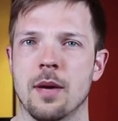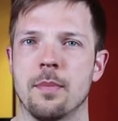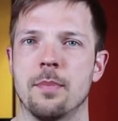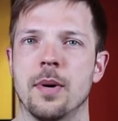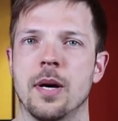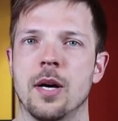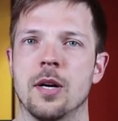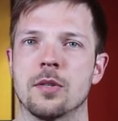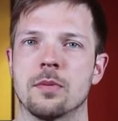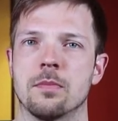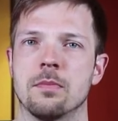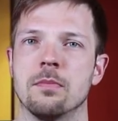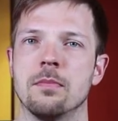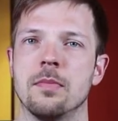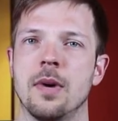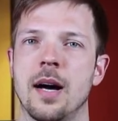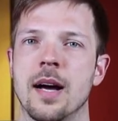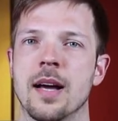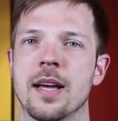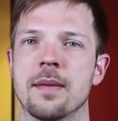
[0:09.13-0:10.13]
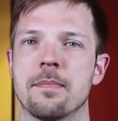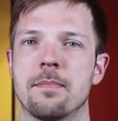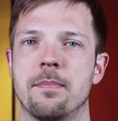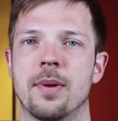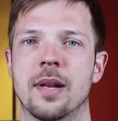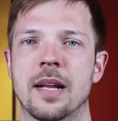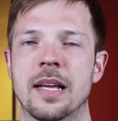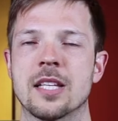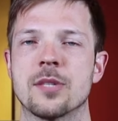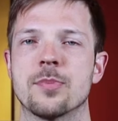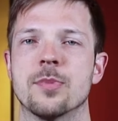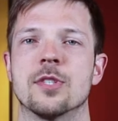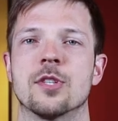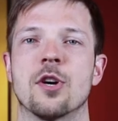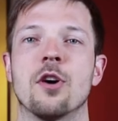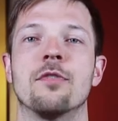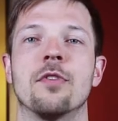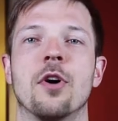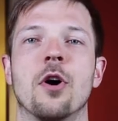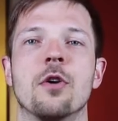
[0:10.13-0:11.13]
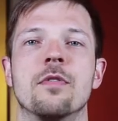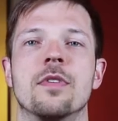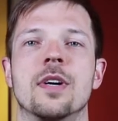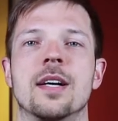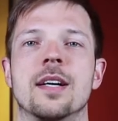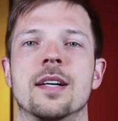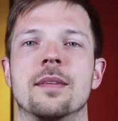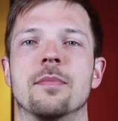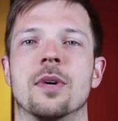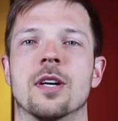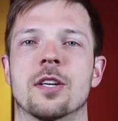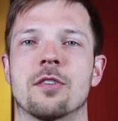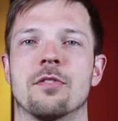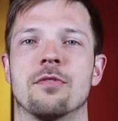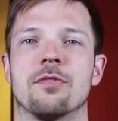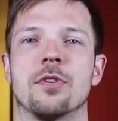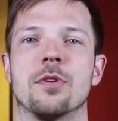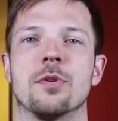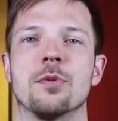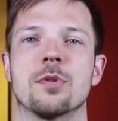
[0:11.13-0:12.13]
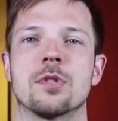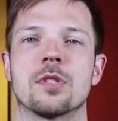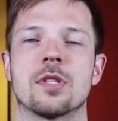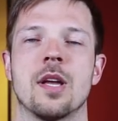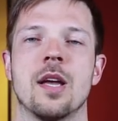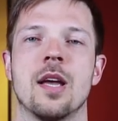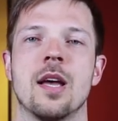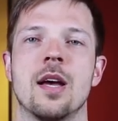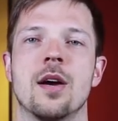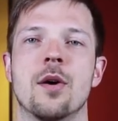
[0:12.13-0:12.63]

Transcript: about my placement of overhead microphones